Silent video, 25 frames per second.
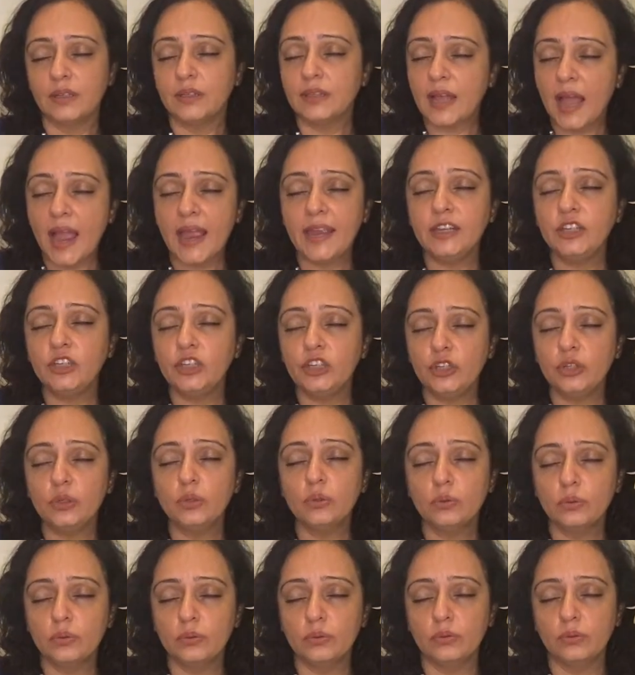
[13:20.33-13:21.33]
Thank
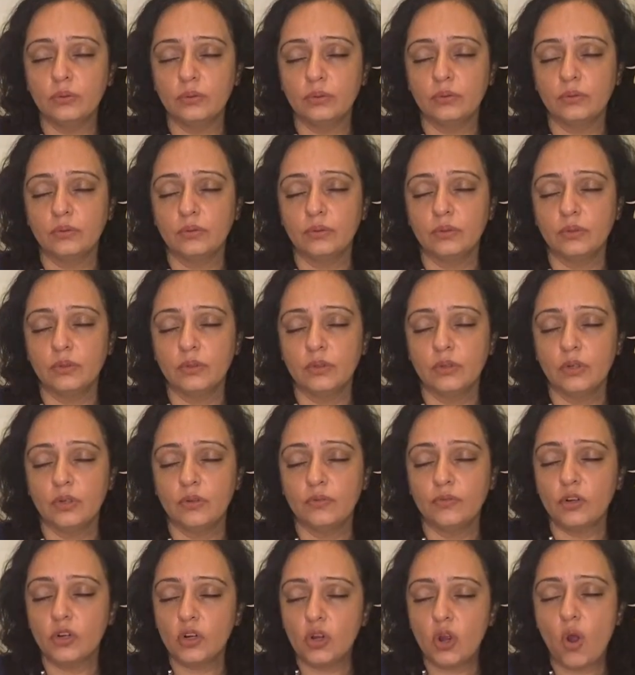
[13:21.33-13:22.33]
you
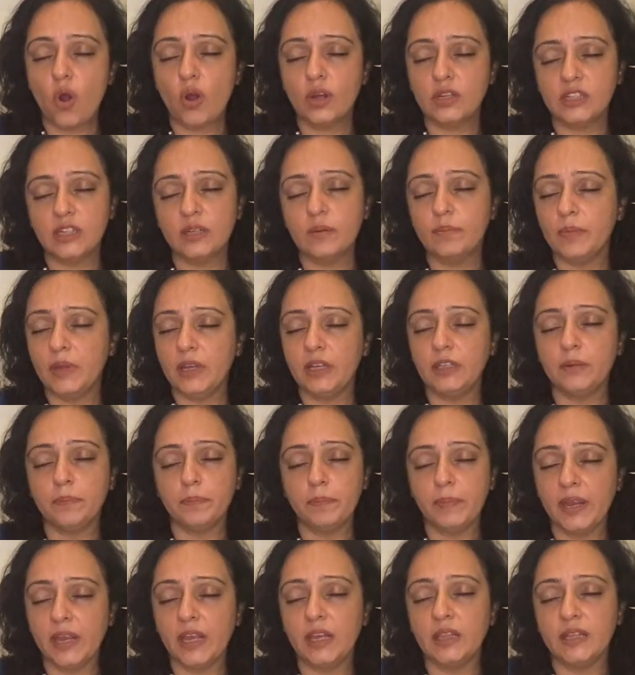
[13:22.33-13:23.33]
for causing me
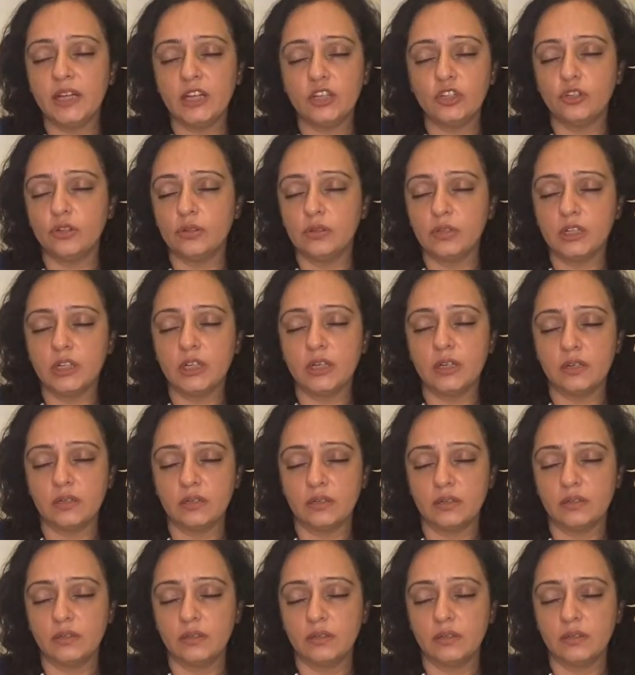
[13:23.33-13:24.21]
the pain that you did.